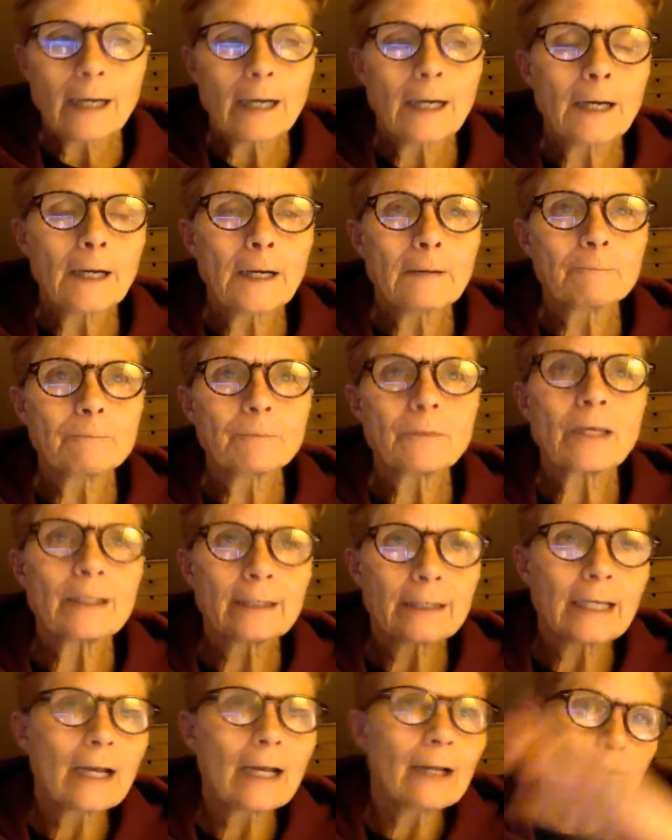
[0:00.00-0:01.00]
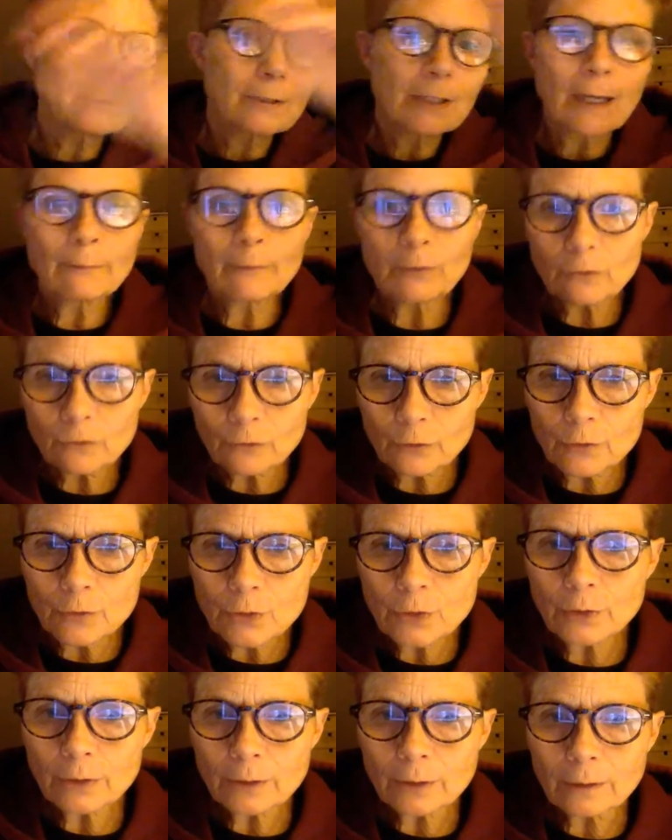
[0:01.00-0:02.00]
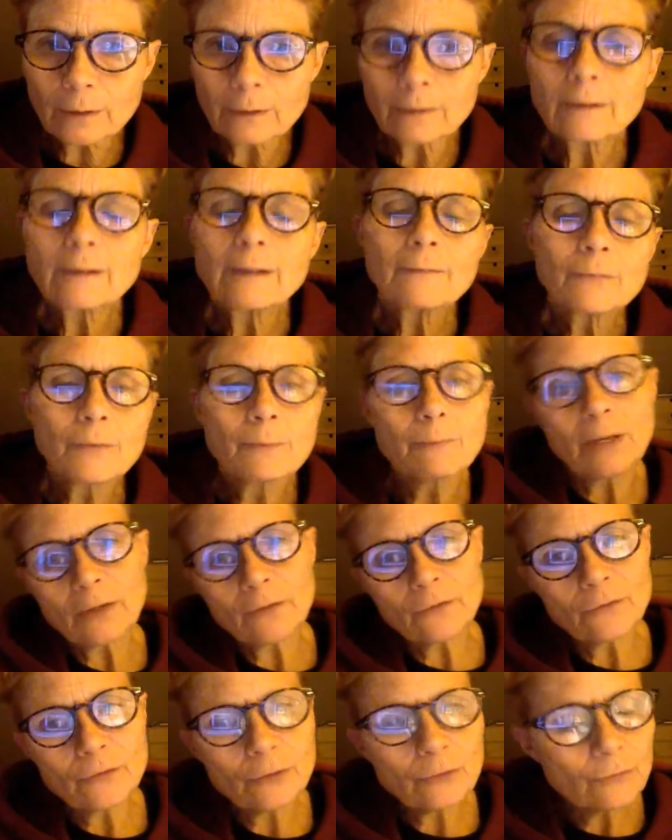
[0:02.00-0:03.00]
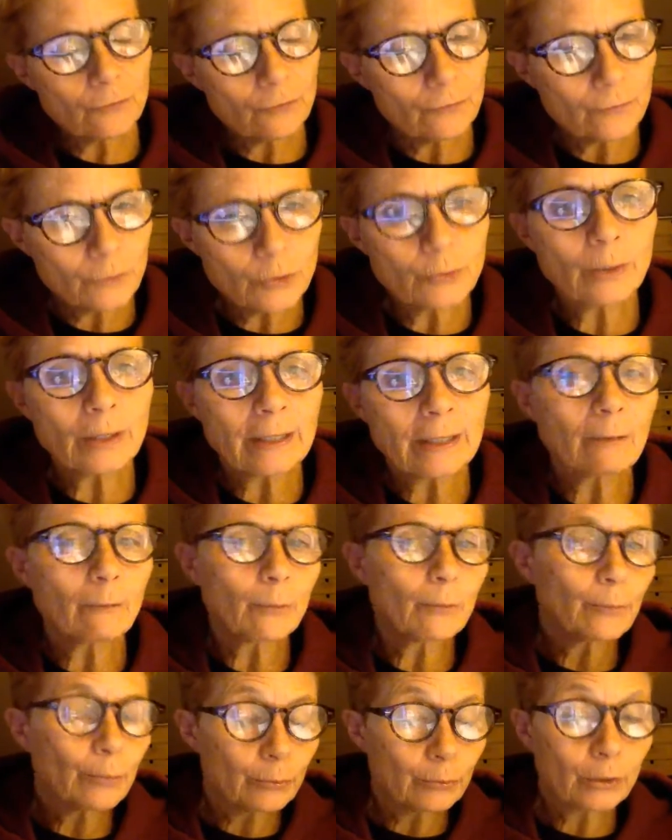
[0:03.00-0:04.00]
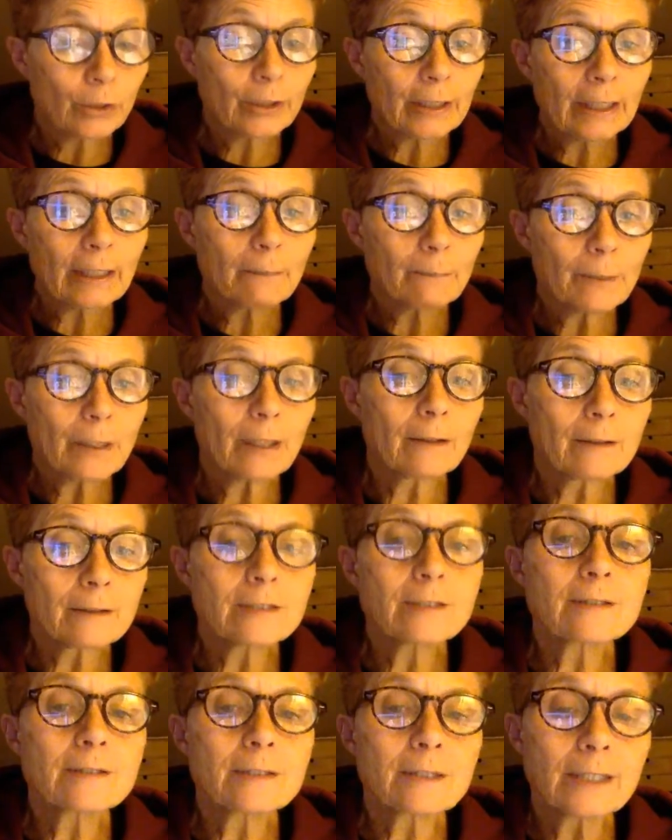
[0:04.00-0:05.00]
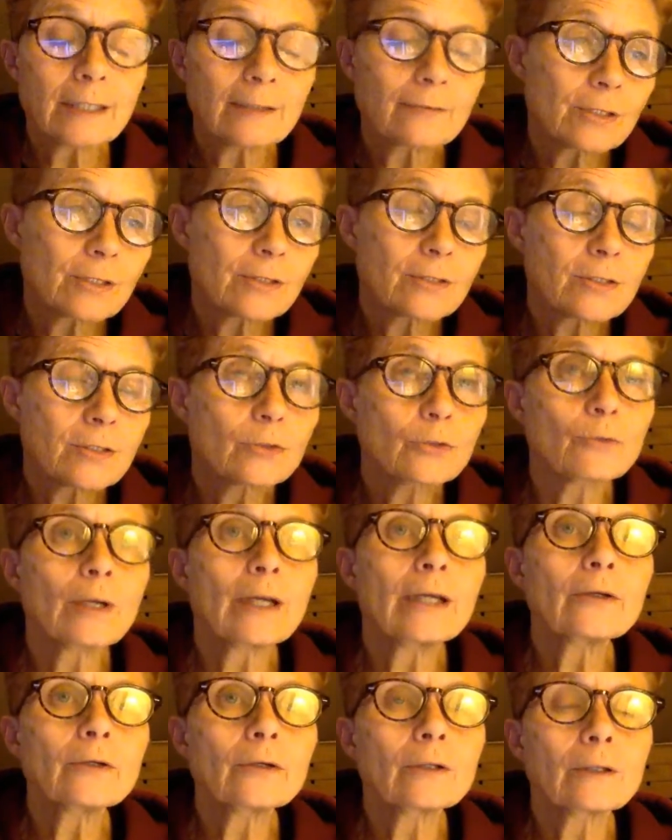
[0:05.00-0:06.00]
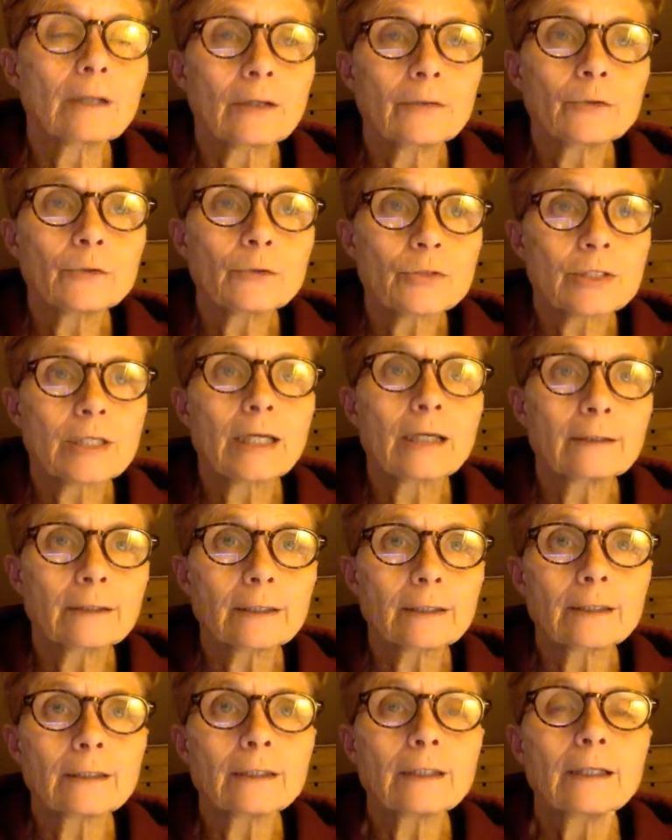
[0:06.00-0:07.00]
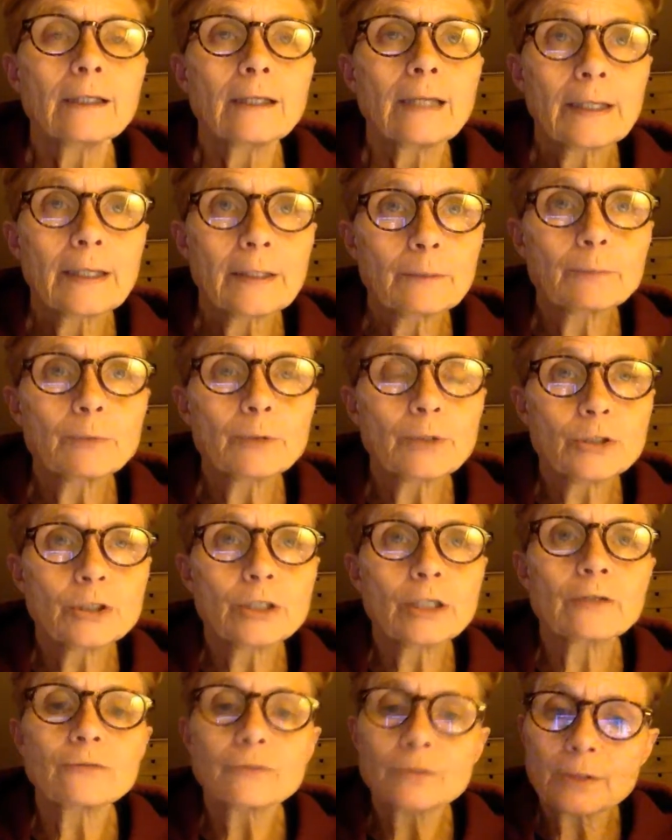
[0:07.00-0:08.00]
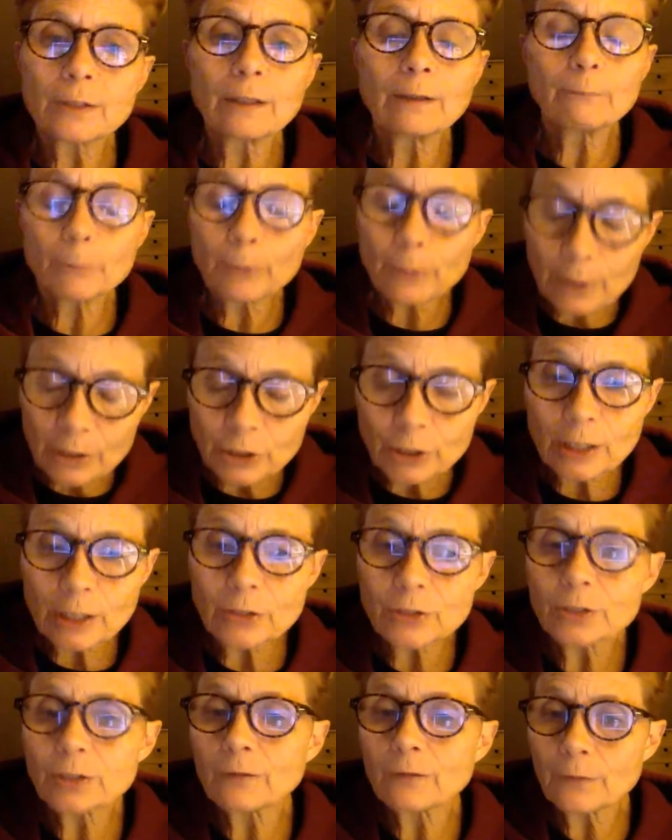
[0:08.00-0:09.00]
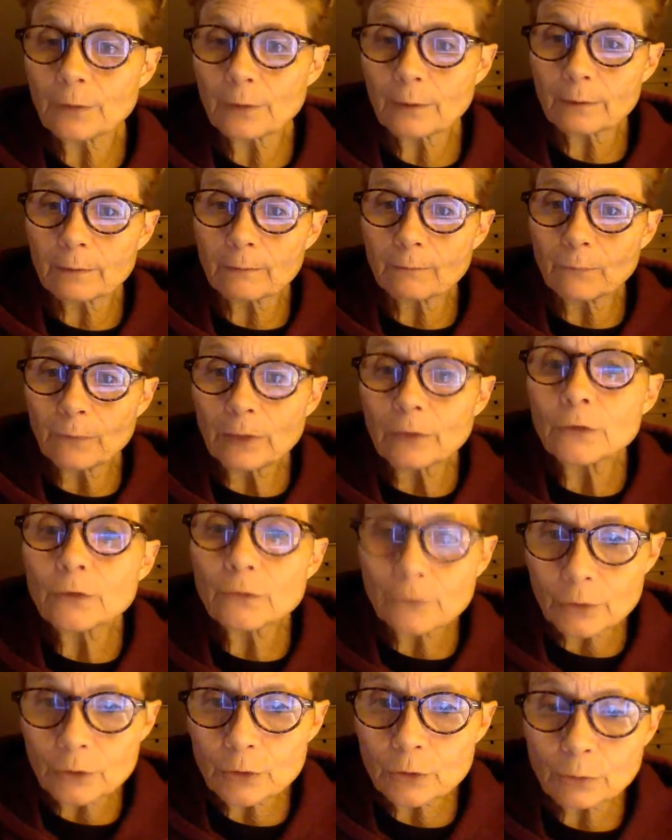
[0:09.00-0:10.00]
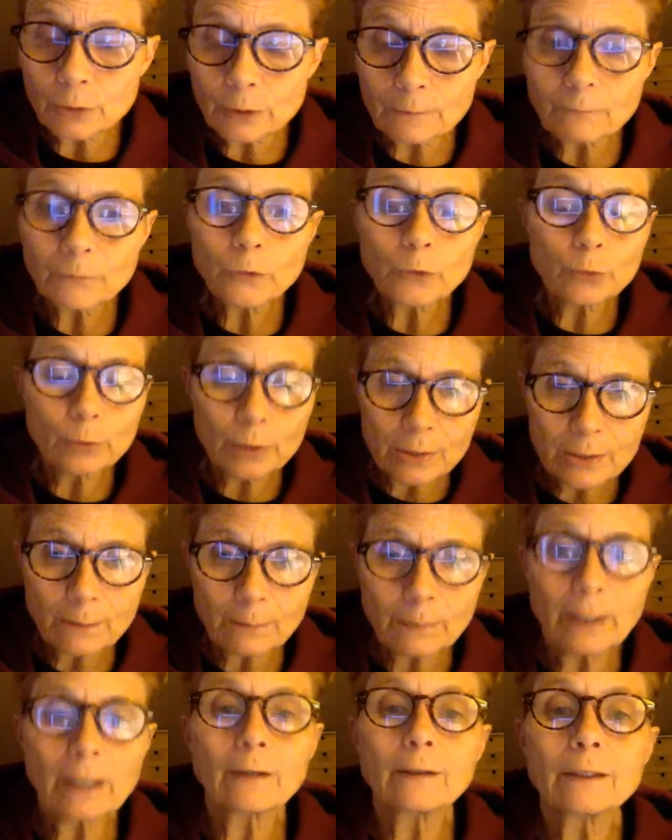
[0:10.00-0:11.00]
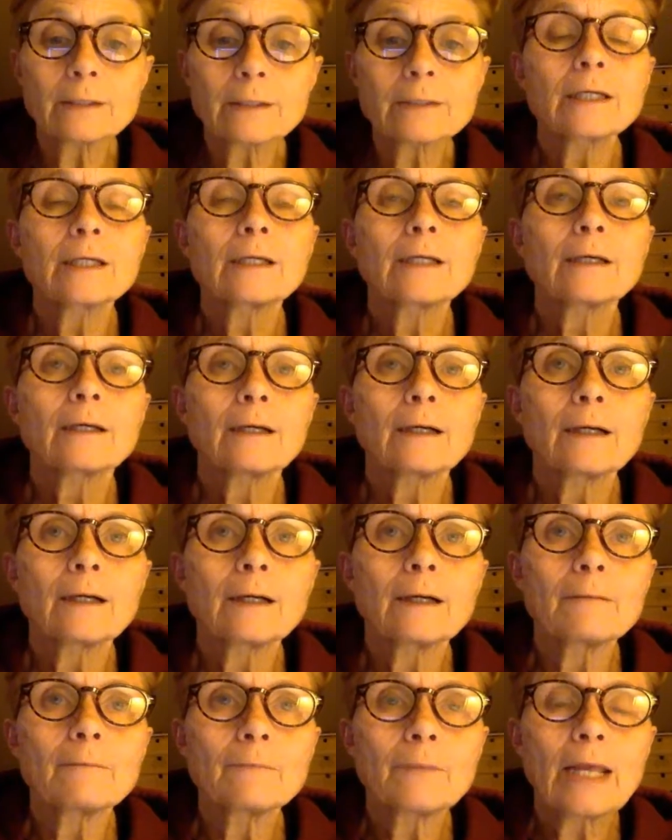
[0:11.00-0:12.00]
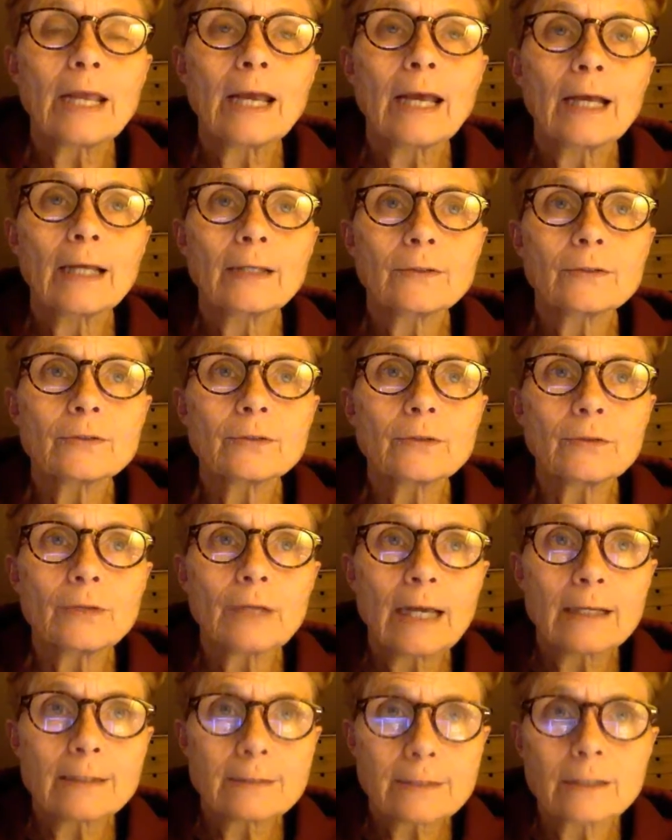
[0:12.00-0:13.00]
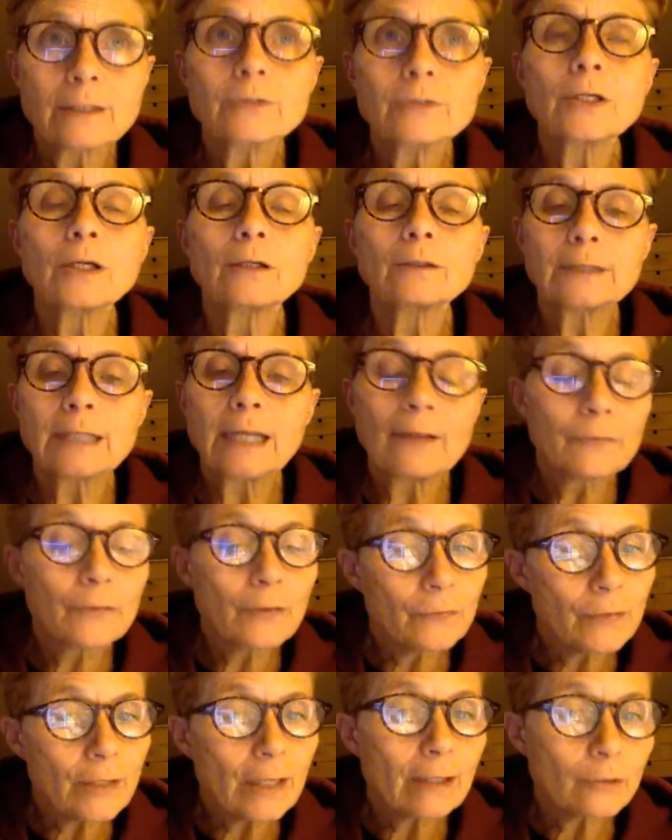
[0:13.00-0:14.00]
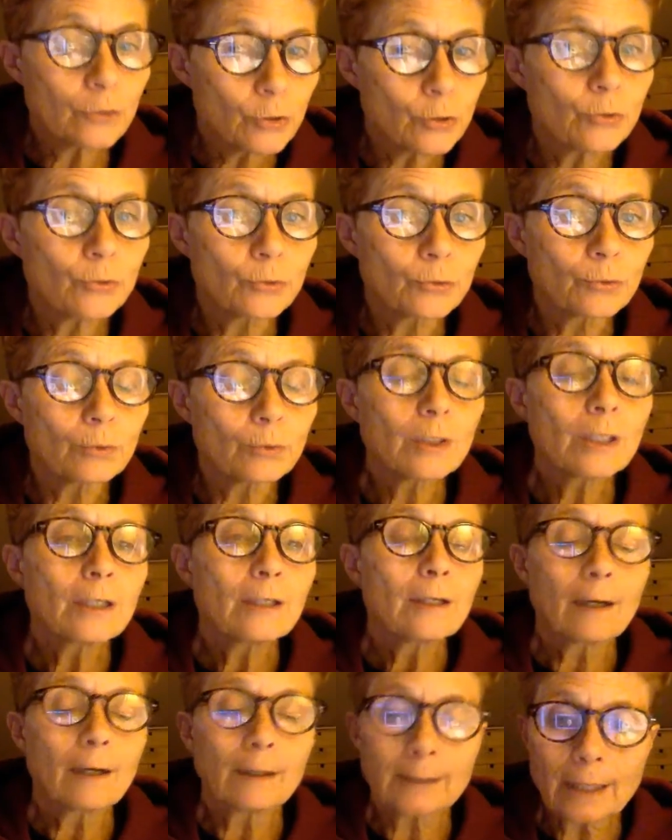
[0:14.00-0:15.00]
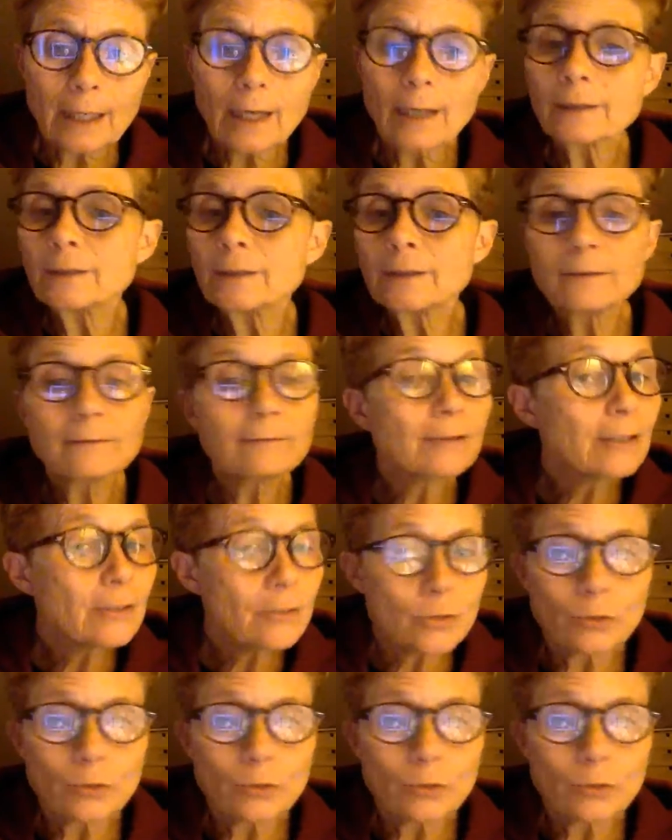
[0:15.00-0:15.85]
And again, coming full circle the benefit of doing that when we're looking at parents is it gives us a greater understanding and appreciation of the individual who is the parent, and as an adult, and that they too are cognitively,